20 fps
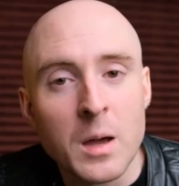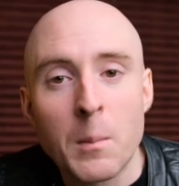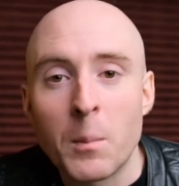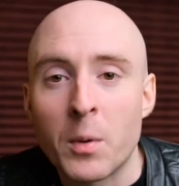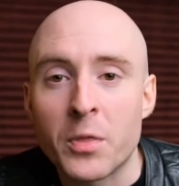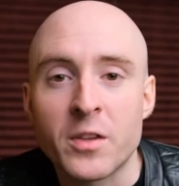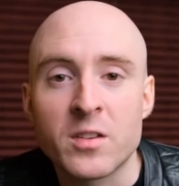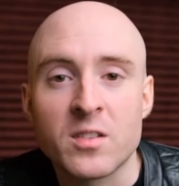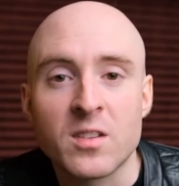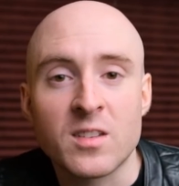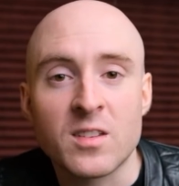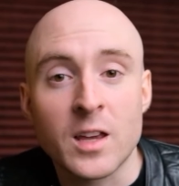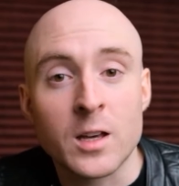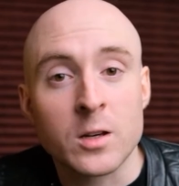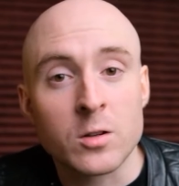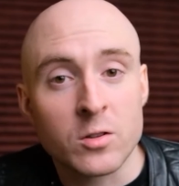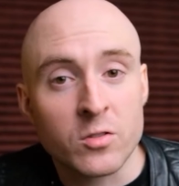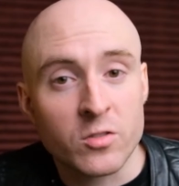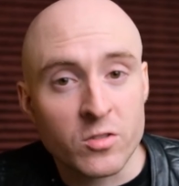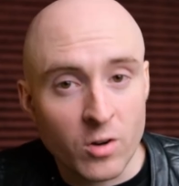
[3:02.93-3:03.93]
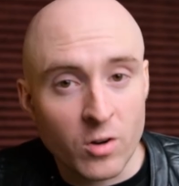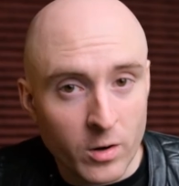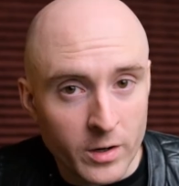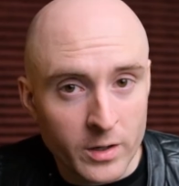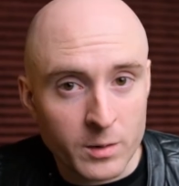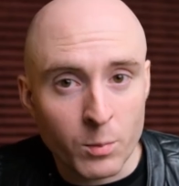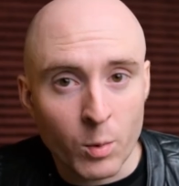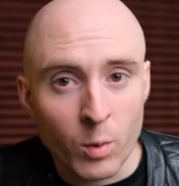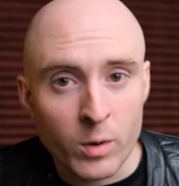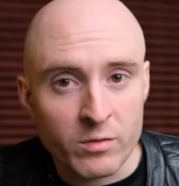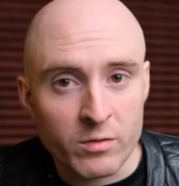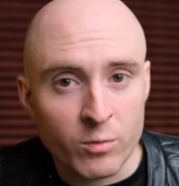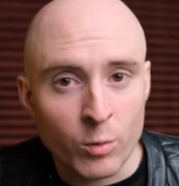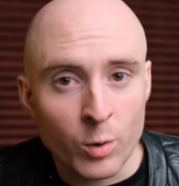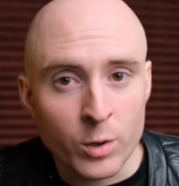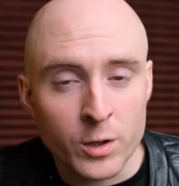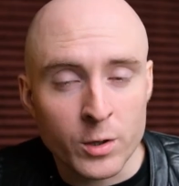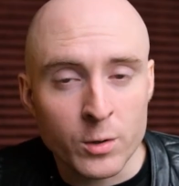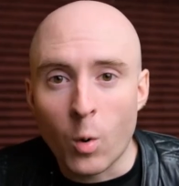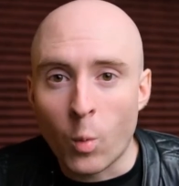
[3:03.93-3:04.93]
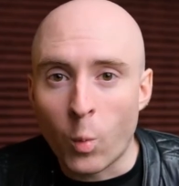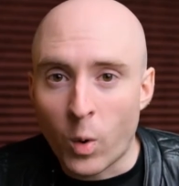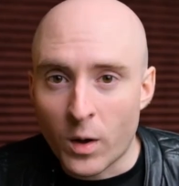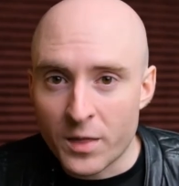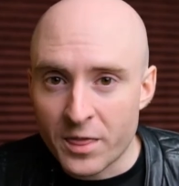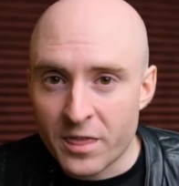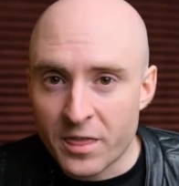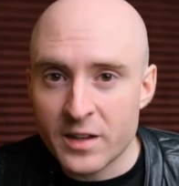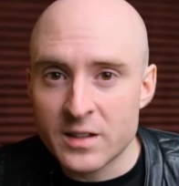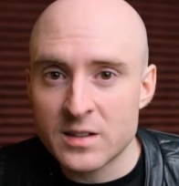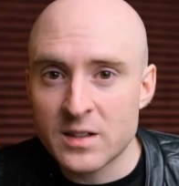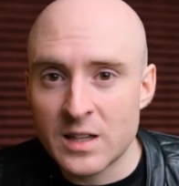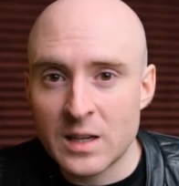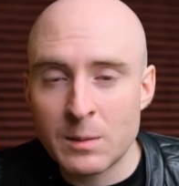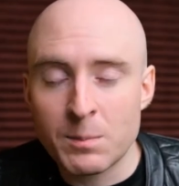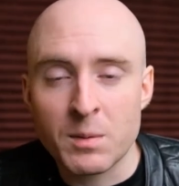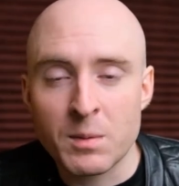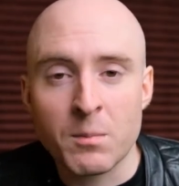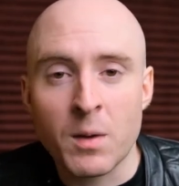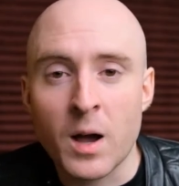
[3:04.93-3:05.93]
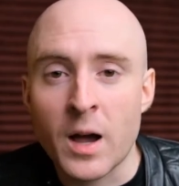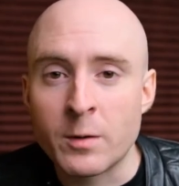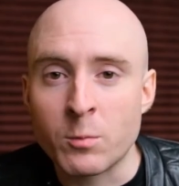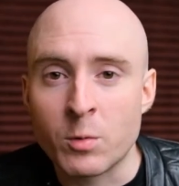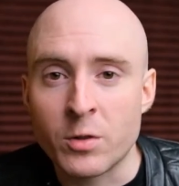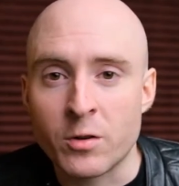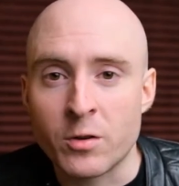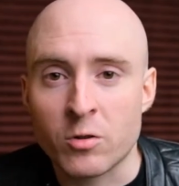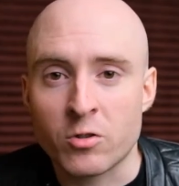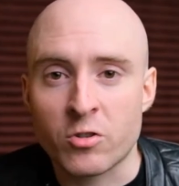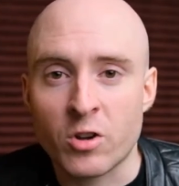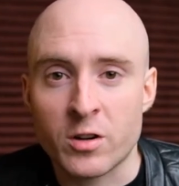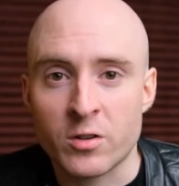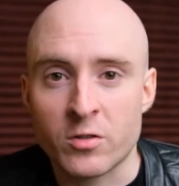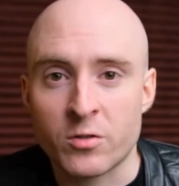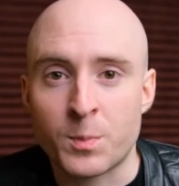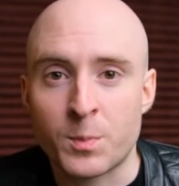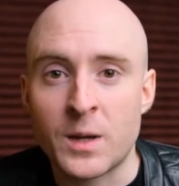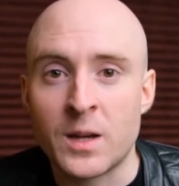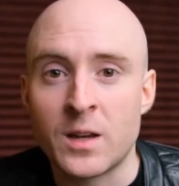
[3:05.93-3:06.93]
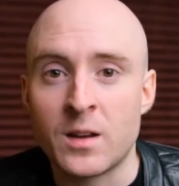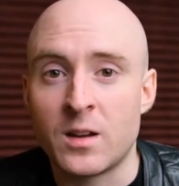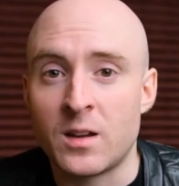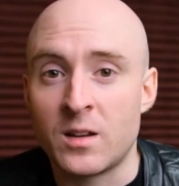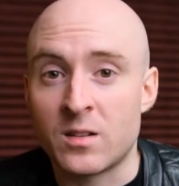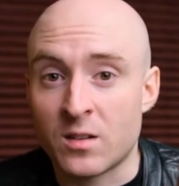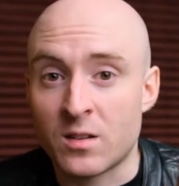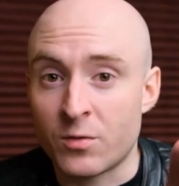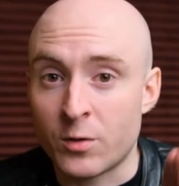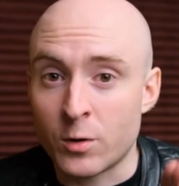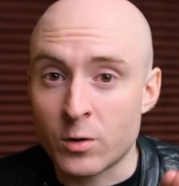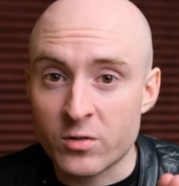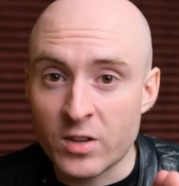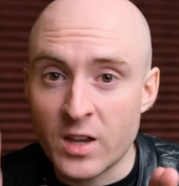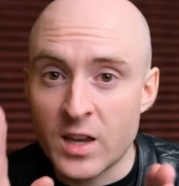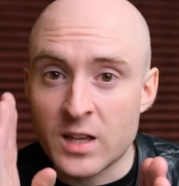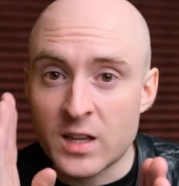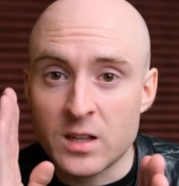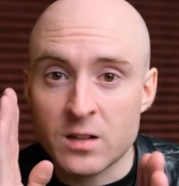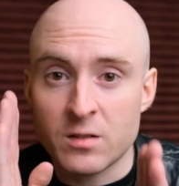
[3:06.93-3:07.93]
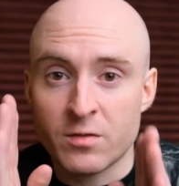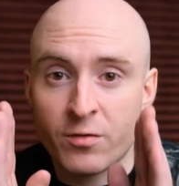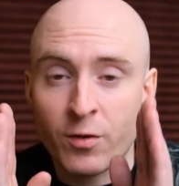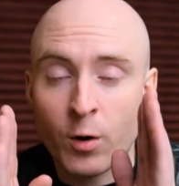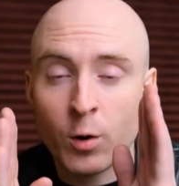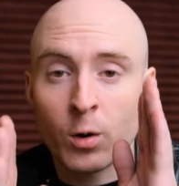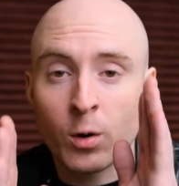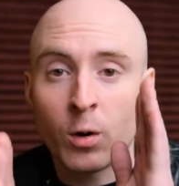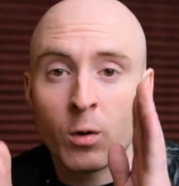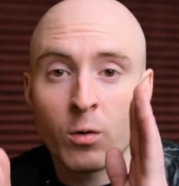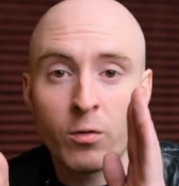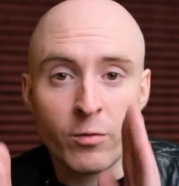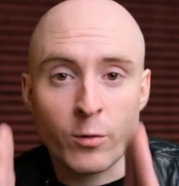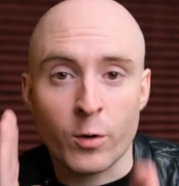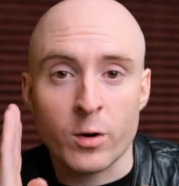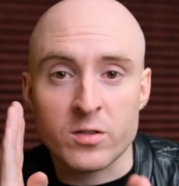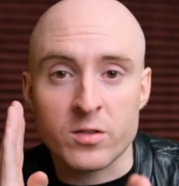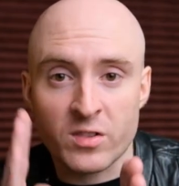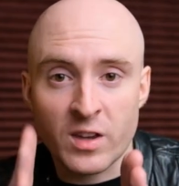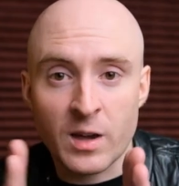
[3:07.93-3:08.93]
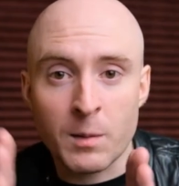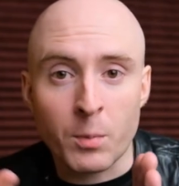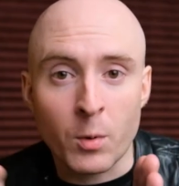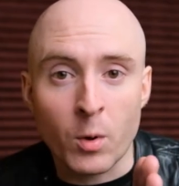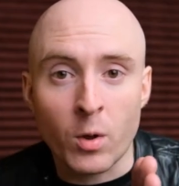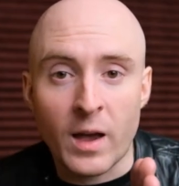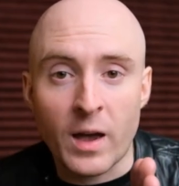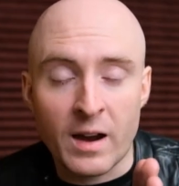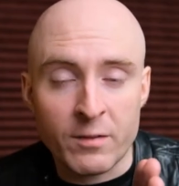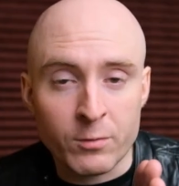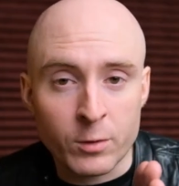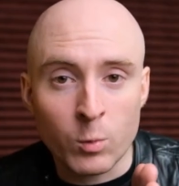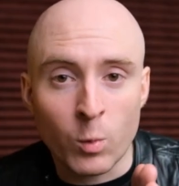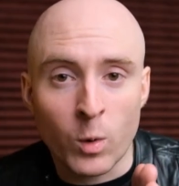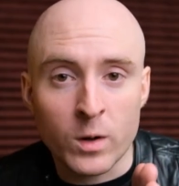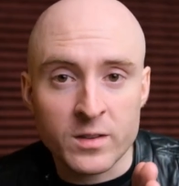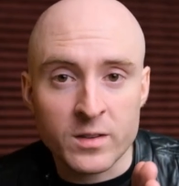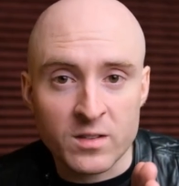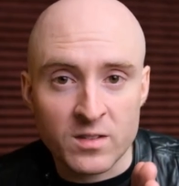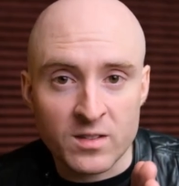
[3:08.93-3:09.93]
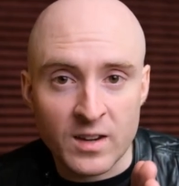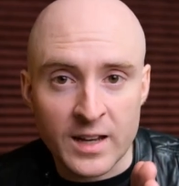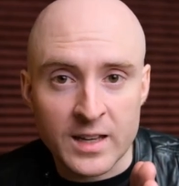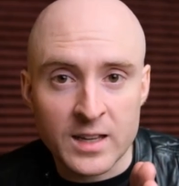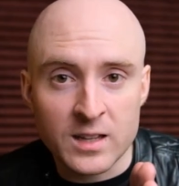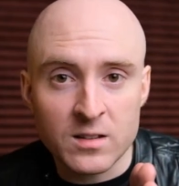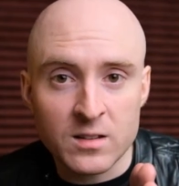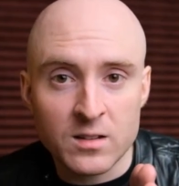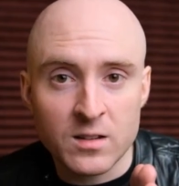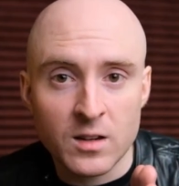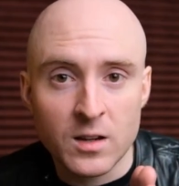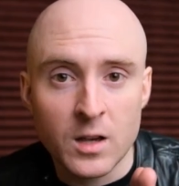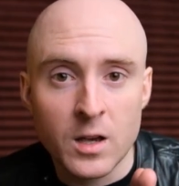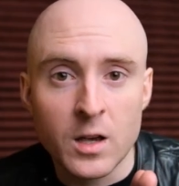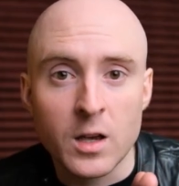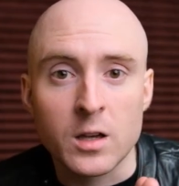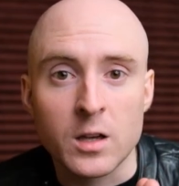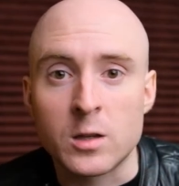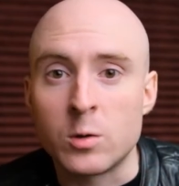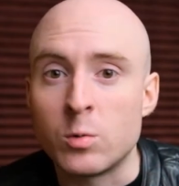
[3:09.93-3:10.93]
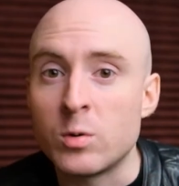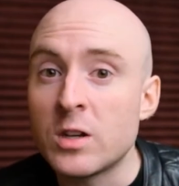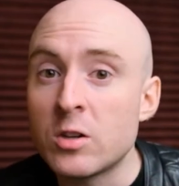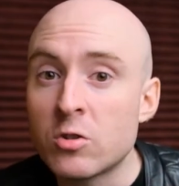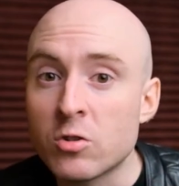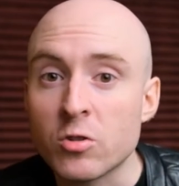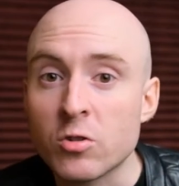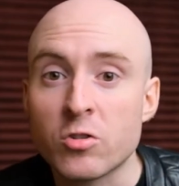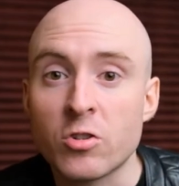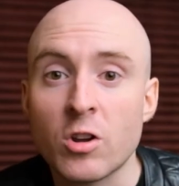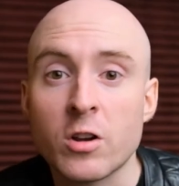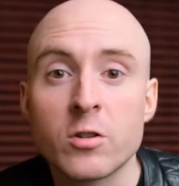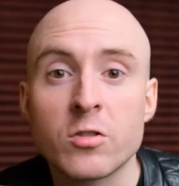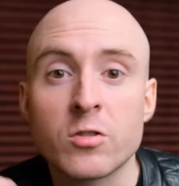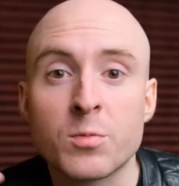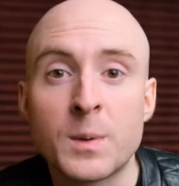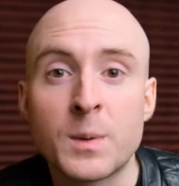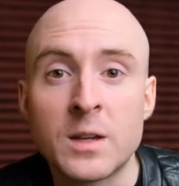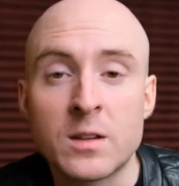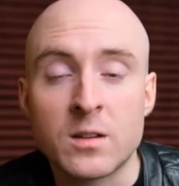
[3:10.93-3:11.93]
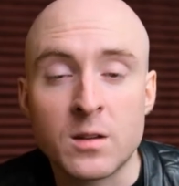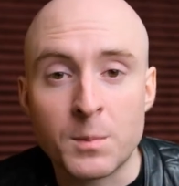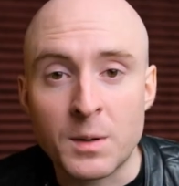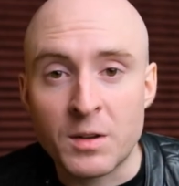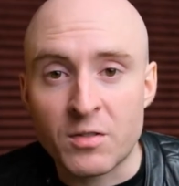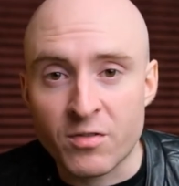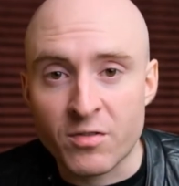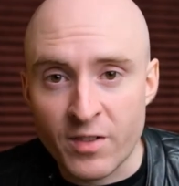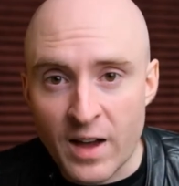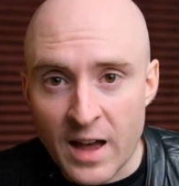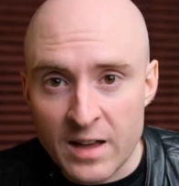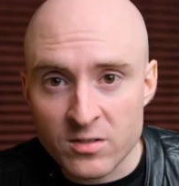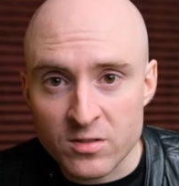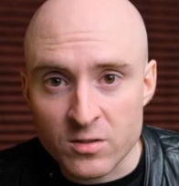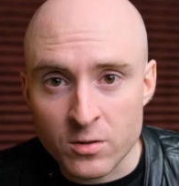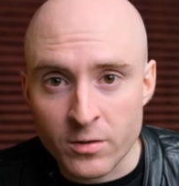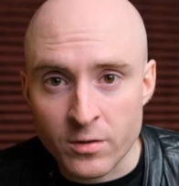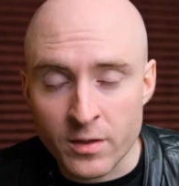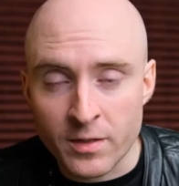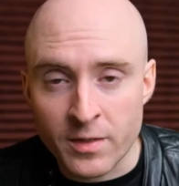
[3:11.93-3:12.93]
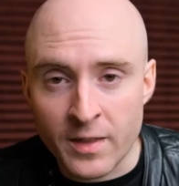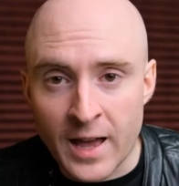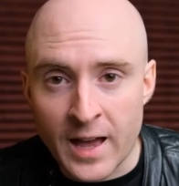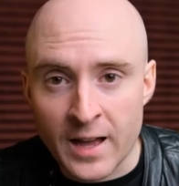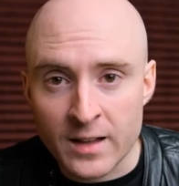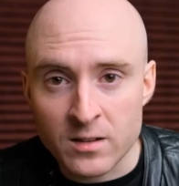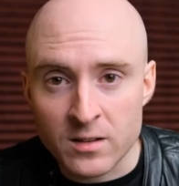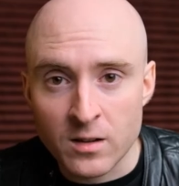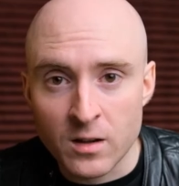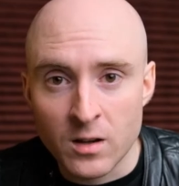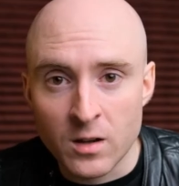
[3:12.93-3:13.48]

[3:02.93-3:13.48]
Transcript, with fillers: but this is a good starting point for you. One thing to keep in mind with your shutter speed is if you're taking a photo, for example, every one second, you need your shutter speed to be faster than that